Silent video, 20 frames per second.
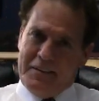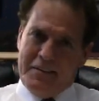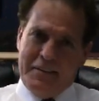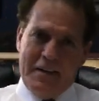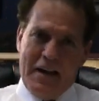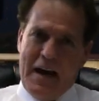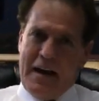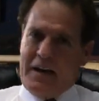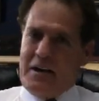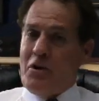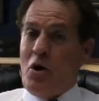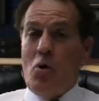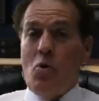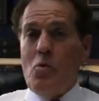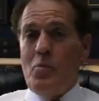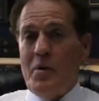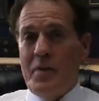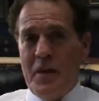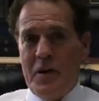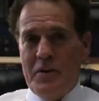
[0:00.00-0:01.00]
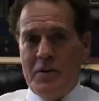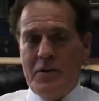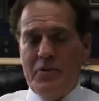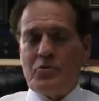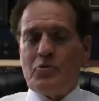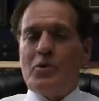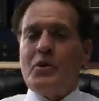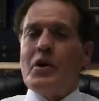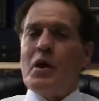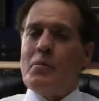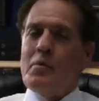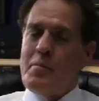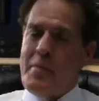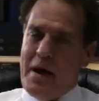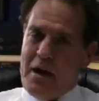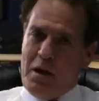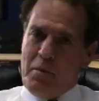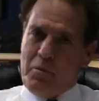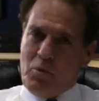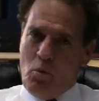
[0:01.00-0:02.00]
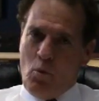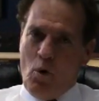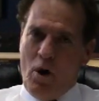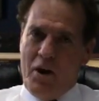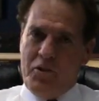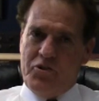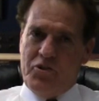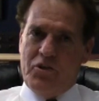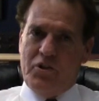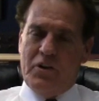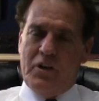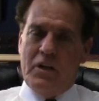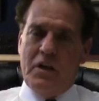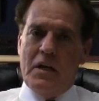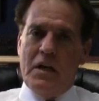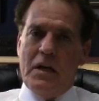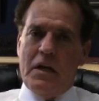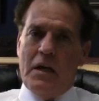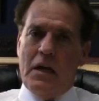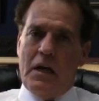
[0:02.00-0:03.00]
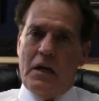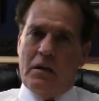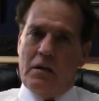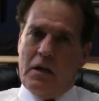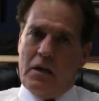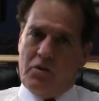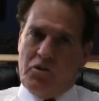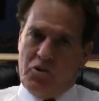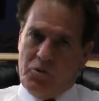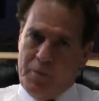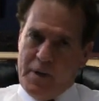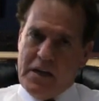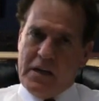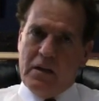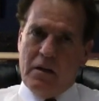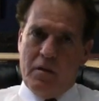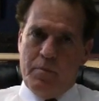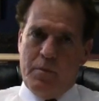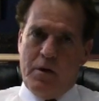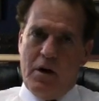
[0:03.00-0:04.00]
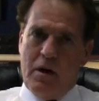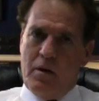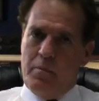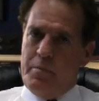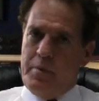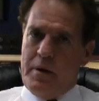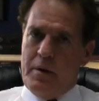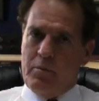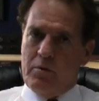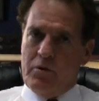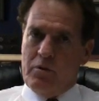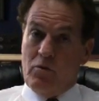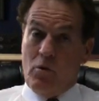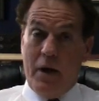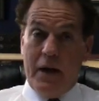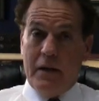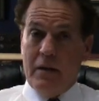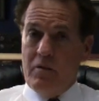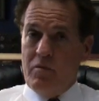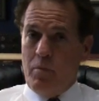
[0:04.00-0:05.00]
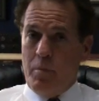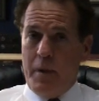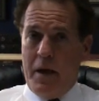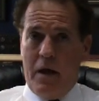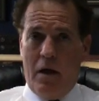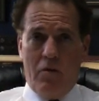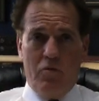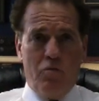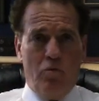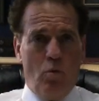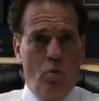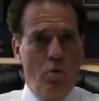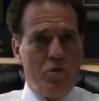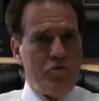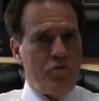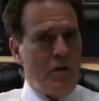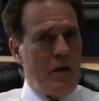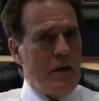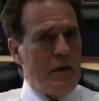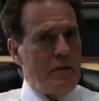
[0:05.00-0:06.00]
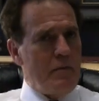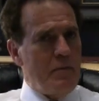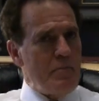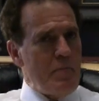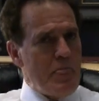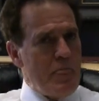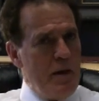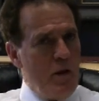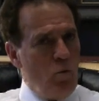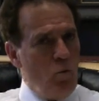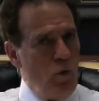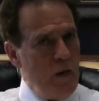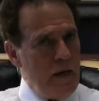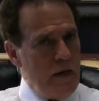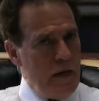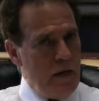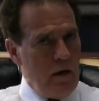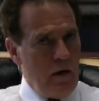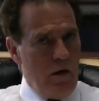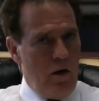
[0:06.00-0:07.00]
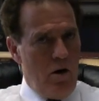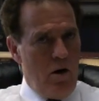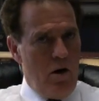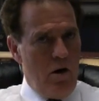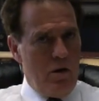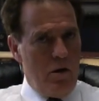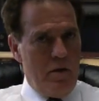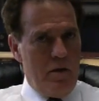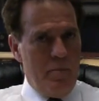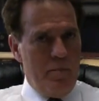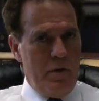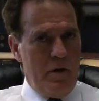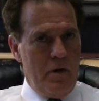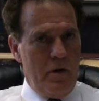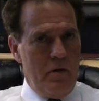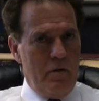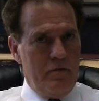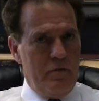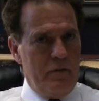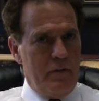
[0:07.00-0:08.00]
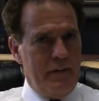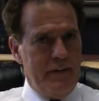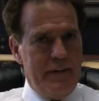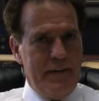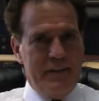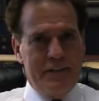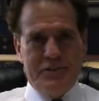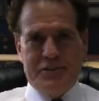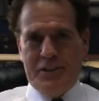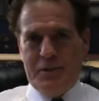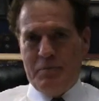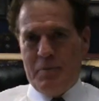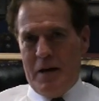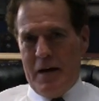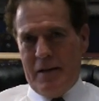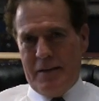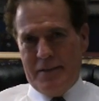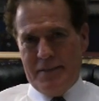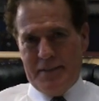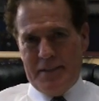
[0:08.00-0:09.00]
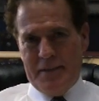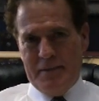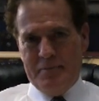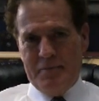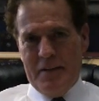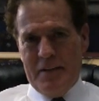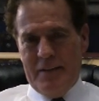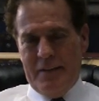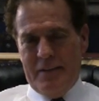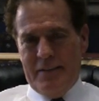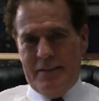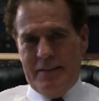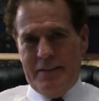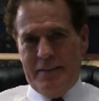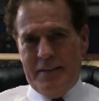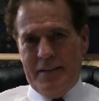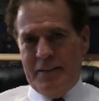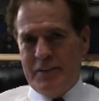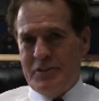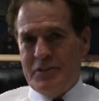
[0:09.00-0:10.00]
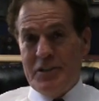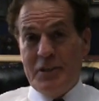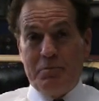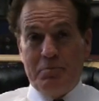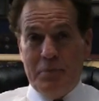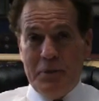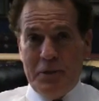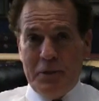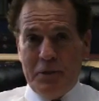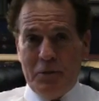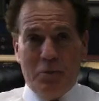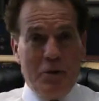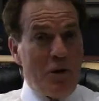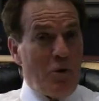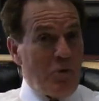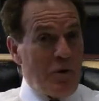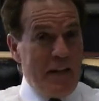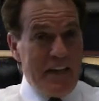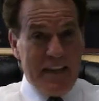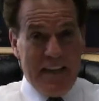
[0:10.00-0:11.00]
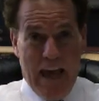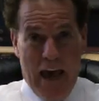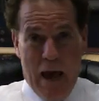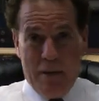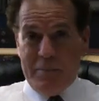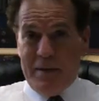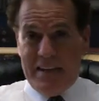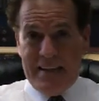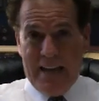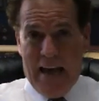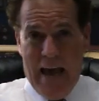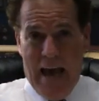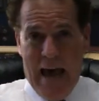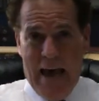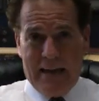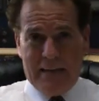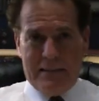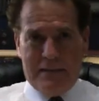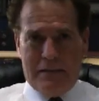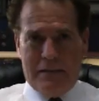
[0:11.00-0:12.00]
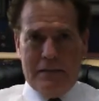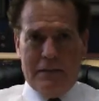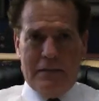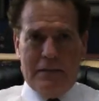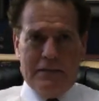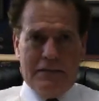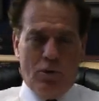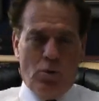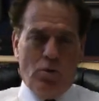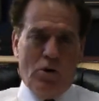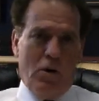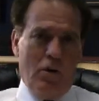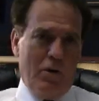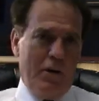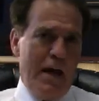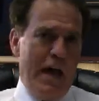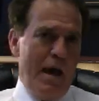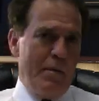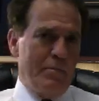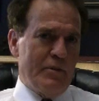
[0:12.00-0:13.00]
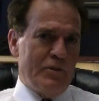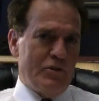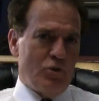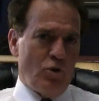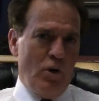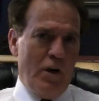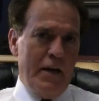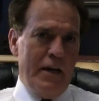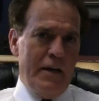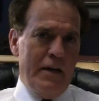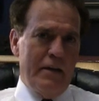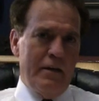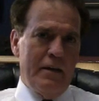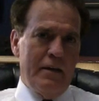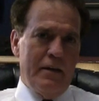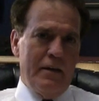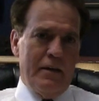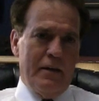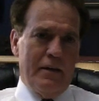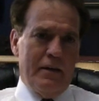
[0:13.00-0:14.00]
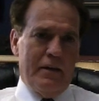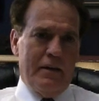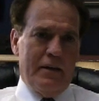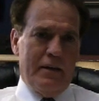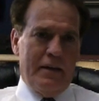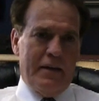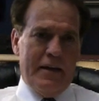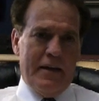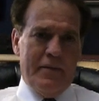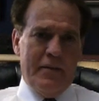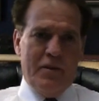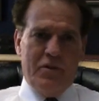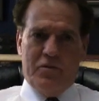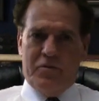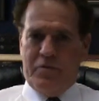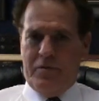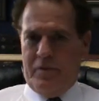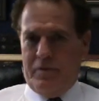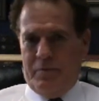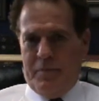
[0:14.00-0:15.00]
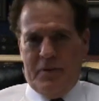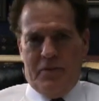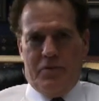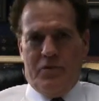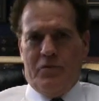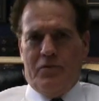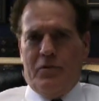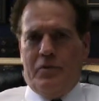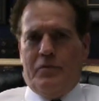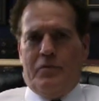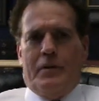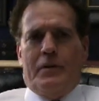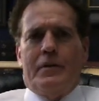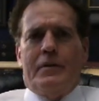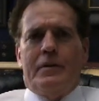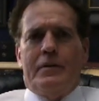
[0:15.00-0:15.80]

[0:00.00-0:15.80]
not at home in their district, coming back up to Washington and speaking to the American people directly from the House floor, saying we need an all-of-the-above energy policy, energy bill. We don't need cap and tax, so-called cap and trade. In this business of